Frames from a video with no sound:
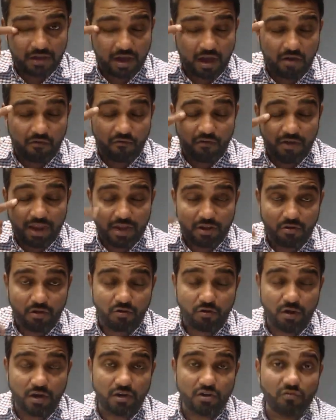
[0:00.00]
when you are
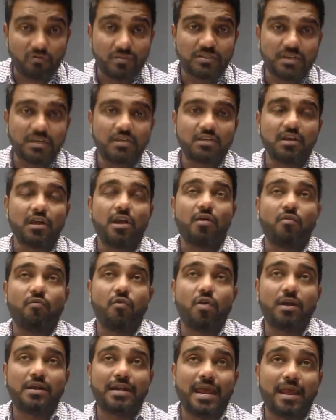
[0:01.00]
going to visit,
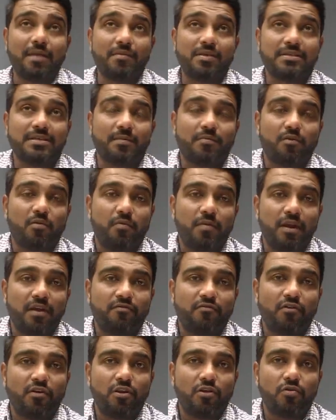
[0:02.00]
what time is appropriate
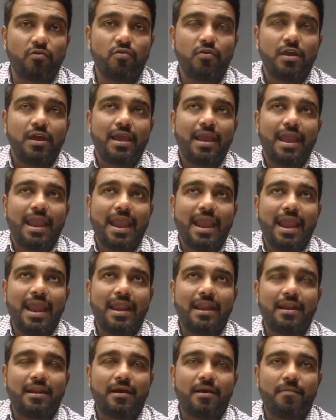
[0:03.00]
for you.
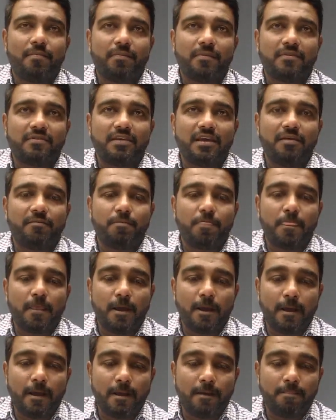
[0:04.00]
And see,
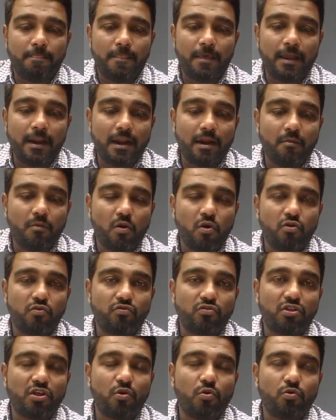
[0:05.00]
there are about
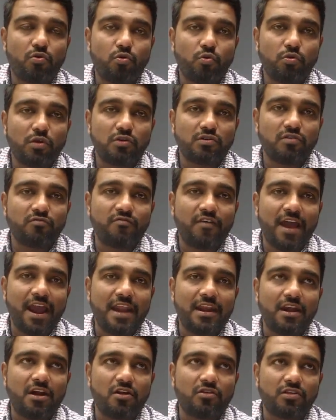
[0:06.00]
through
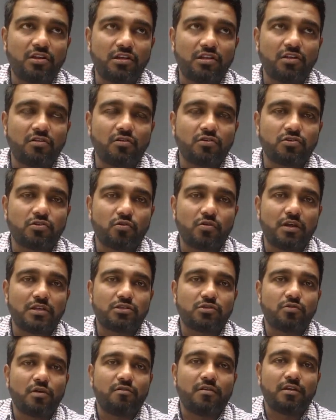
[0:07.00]
2,500 or 3,000 students
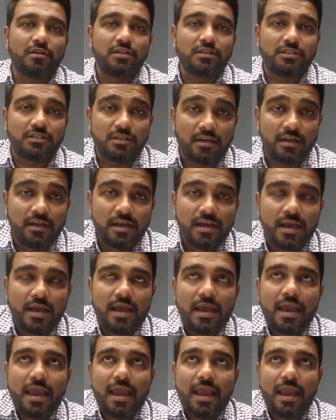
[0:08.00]
who have registered,
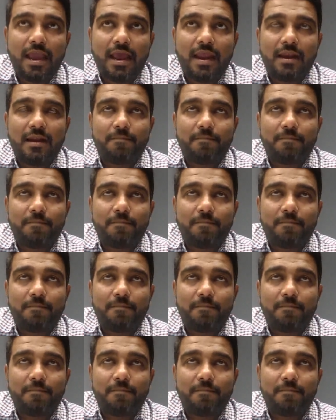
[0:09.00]
and